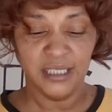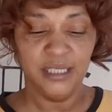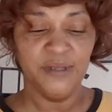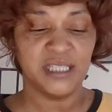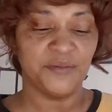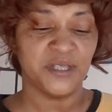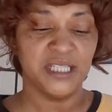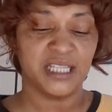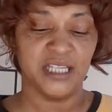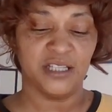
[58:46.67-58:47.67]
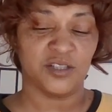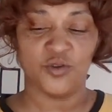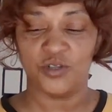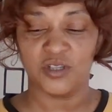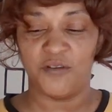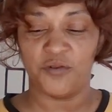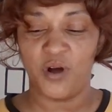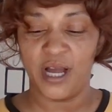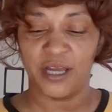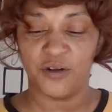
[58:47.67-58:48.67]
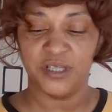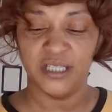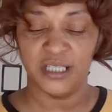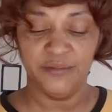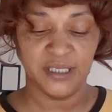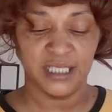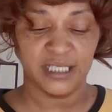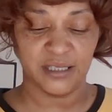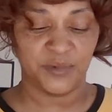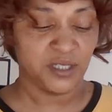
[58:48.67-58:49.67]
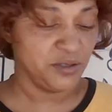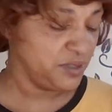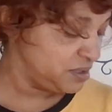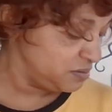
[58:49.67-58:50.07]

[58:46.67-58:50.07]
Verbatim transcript: Give me something. This King of Swords awful quiet over here. Let me get something on